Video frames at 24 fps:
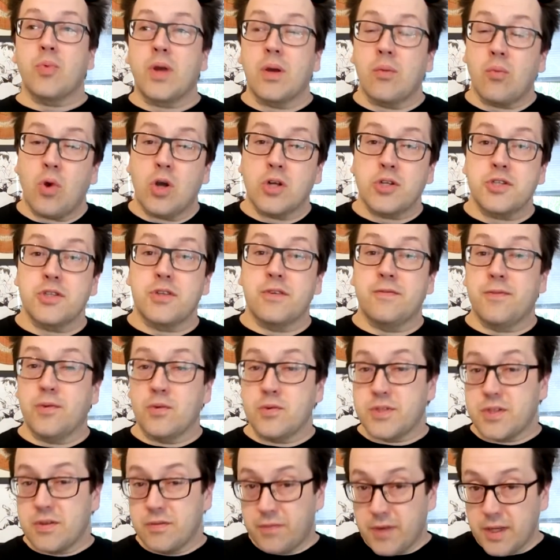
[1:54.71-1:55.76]
when I watched the
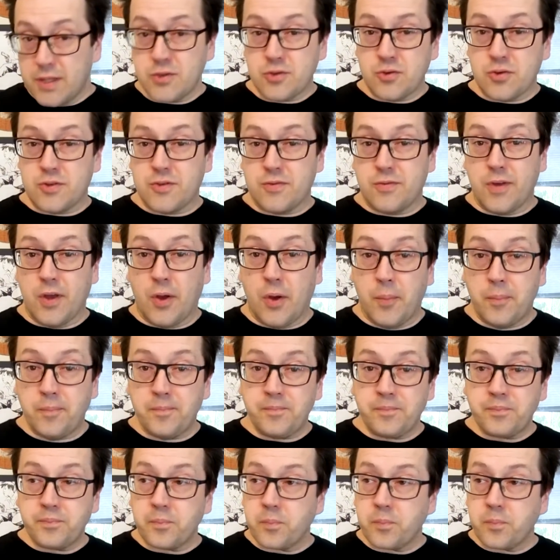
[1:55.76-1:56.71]
first Avengers film,